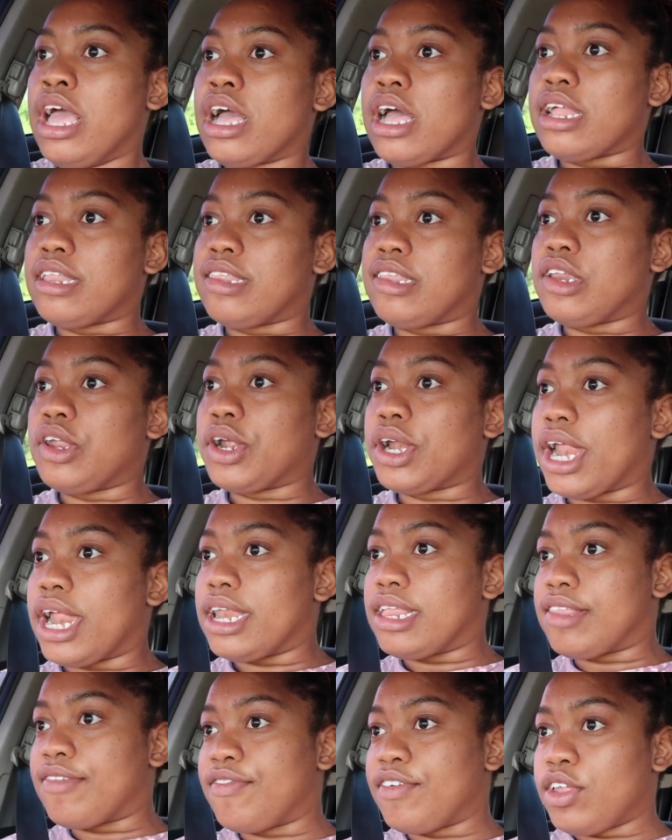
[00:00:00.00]
considering
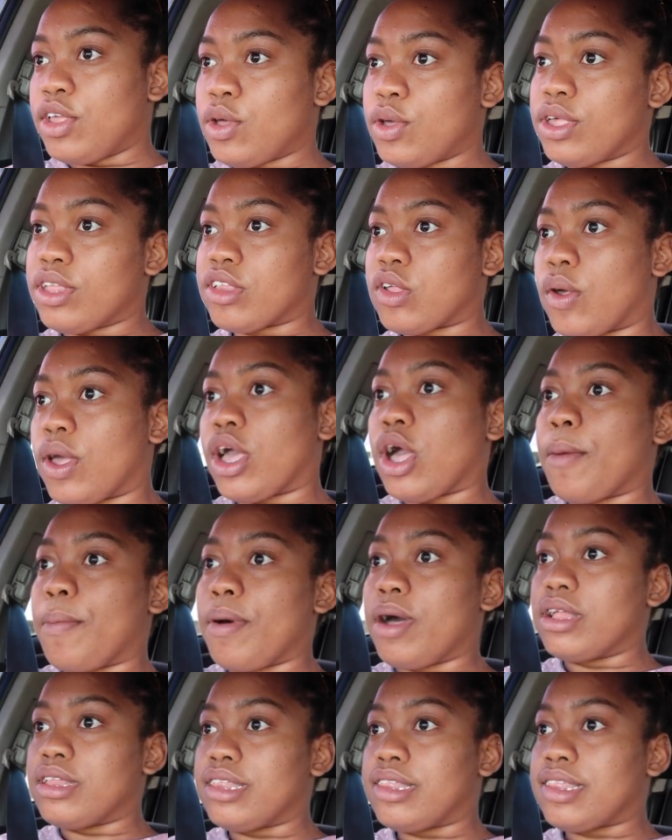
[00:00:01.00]
that this video is going
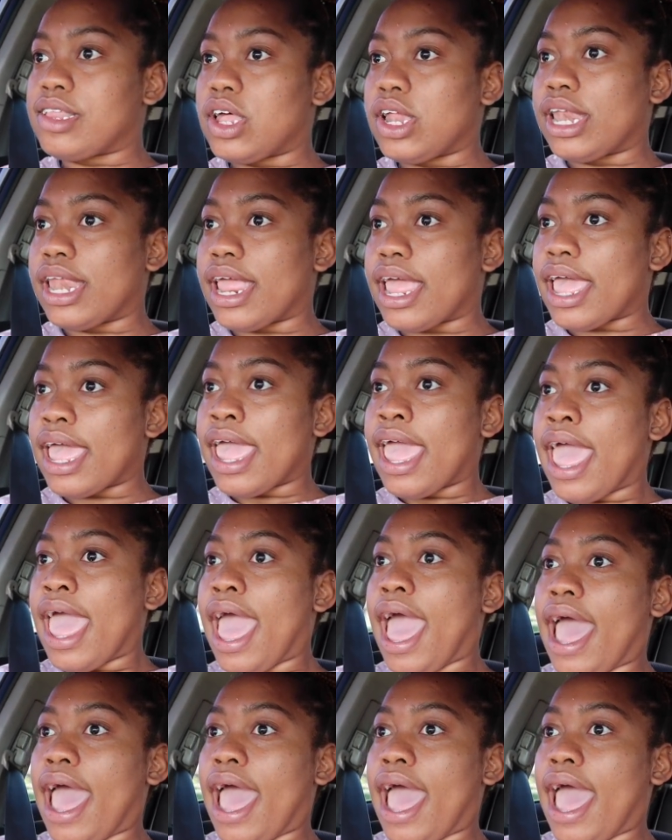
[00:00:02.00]
up on Sunday.